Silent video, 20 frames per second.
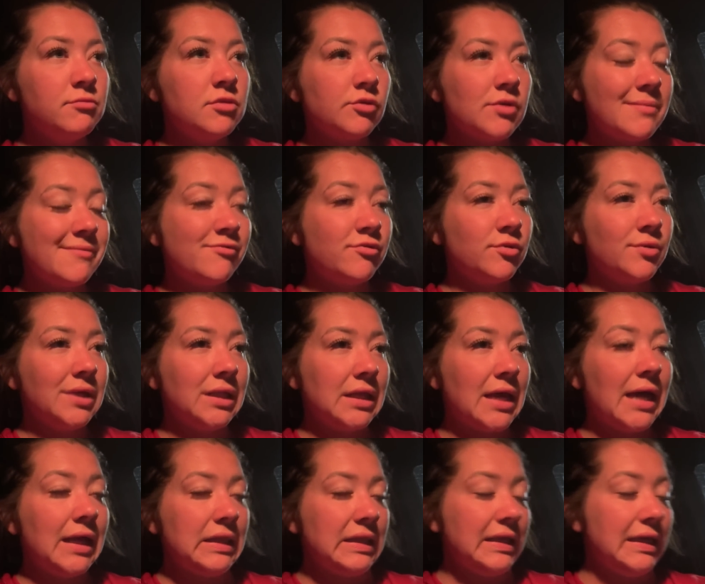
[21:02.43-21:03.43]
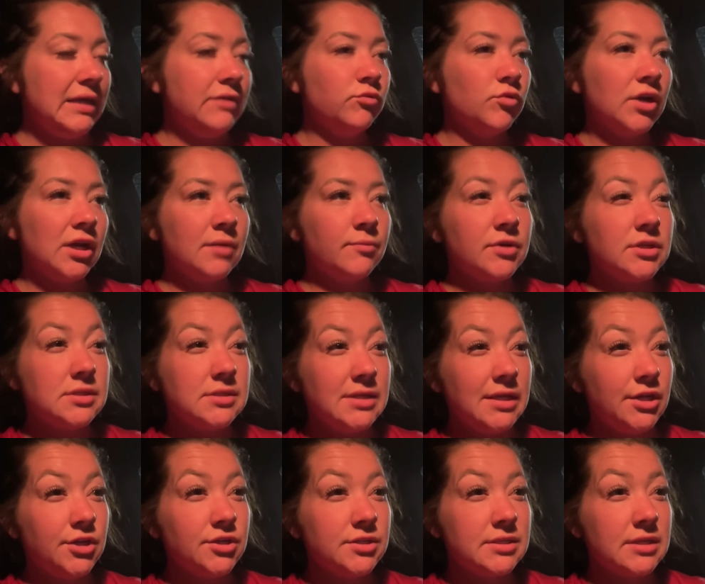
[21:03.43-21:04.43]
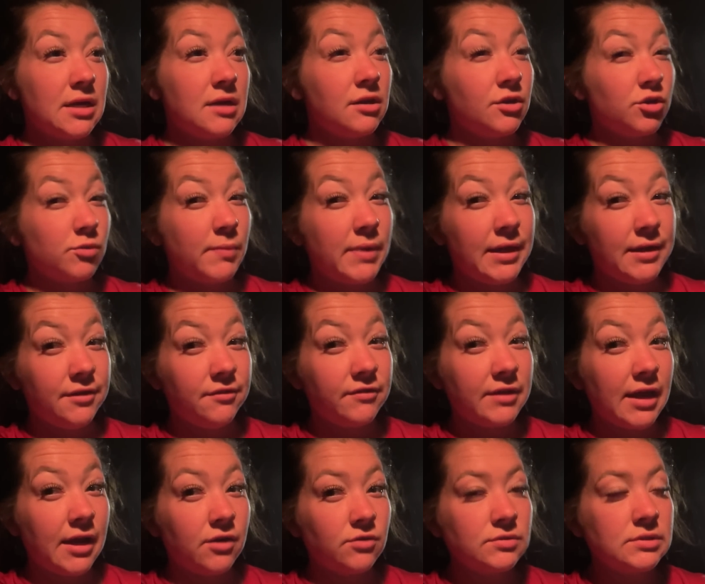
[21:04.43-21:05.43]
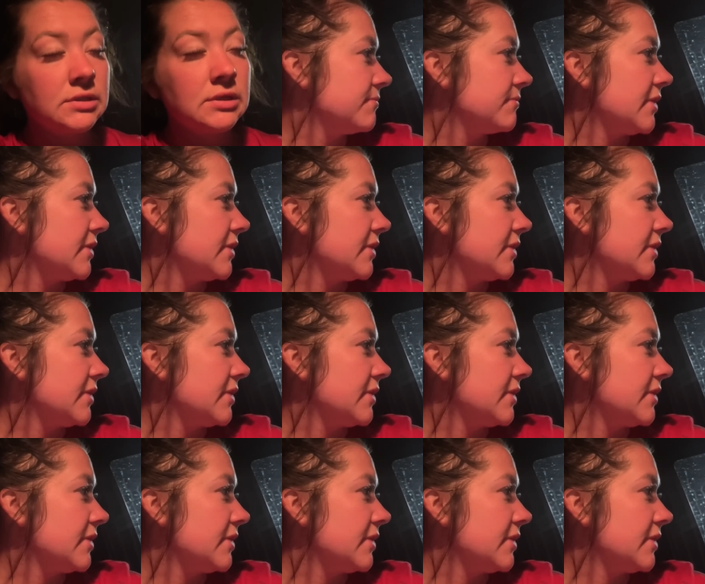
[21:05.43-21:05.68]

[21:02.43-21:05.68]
but right before I leave, we're gonna put CIDRs in another pen of cows.